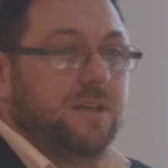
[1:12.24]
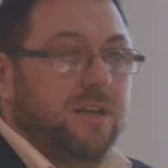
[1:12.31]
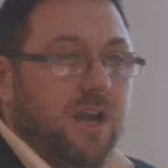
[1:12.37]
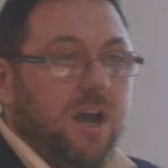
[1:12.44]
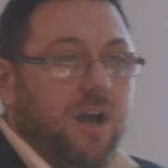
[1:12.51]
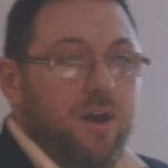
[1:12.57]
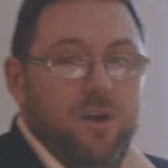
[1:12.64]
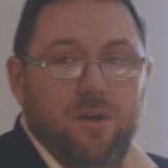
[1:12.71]
to
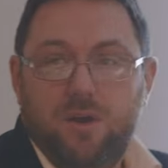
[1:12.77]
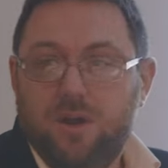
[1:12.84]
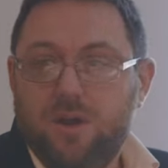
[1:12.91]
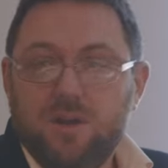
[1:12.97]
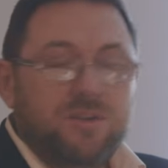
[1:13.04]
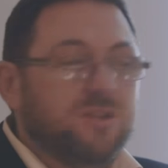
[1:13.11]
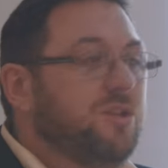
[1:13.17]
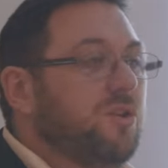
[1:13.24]
go
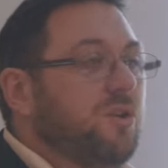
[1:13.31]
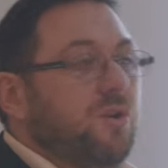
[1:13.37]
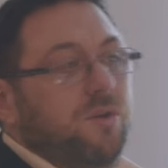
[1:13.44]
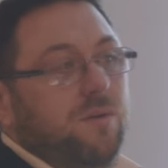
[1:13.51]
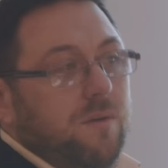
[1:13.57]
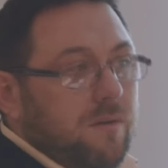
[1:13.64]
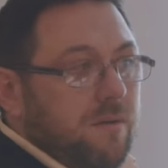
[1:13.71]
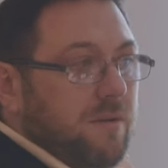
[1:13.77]

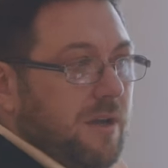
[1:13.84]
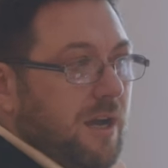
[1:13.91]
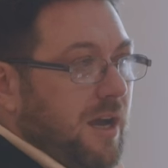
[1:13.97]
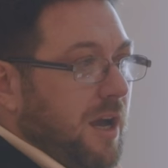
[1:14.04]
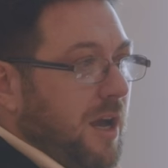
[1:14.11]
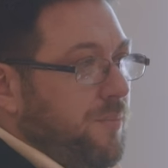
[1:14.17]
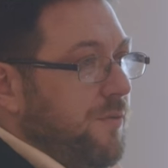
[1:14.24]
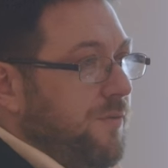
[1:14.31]
to
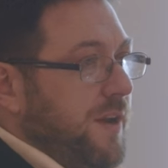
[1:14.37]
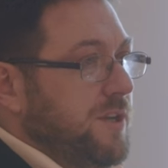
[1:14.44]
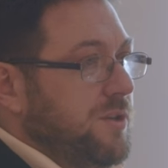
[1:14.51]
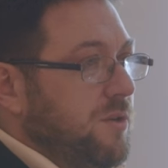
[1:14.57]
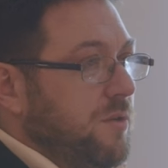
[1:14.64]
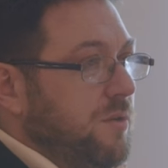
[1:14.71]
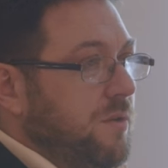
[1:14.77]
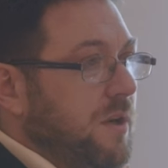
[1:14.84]
a
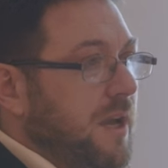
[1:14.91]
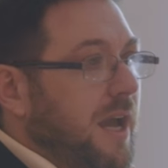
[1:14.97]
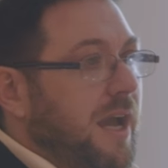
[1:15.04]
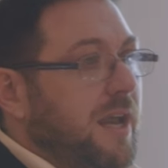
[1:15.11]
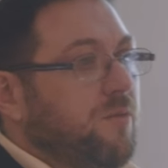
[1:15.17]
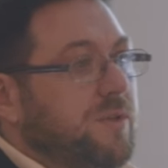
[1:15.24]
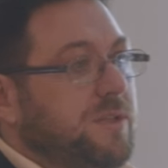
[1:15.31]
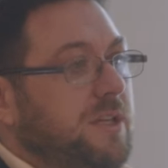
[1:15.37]
professional
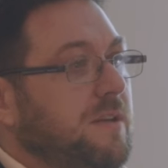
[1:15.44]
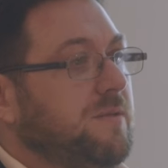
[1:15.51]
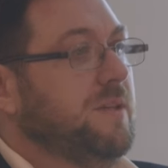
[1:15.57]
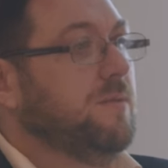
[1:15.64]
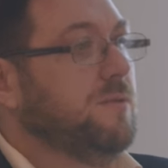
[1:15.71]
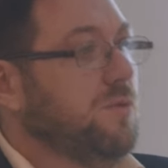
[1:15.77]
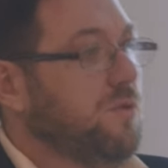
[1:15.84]
and receive some